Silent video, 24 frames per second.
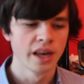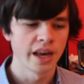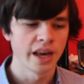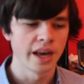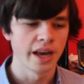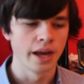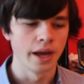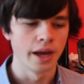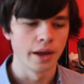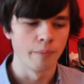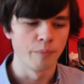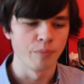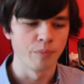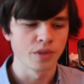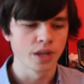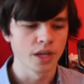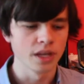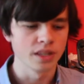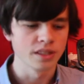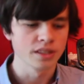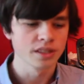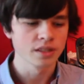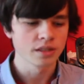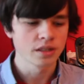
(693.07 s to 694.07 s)
Um,
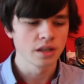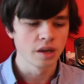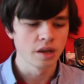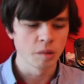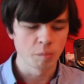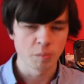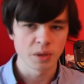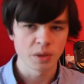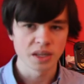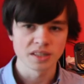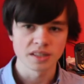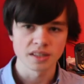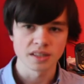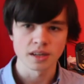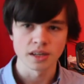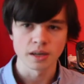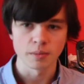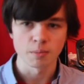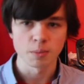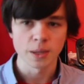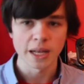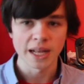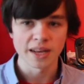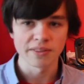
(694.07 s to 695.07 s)
it's uh, basically a
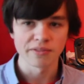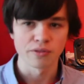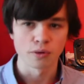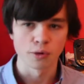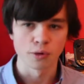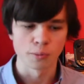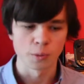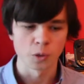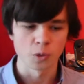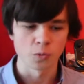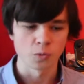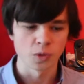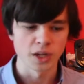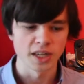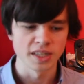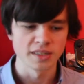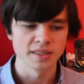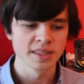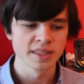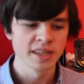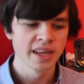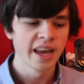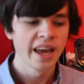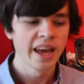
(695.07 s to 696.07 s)
platformer
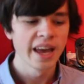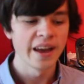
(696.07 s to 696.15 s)
race.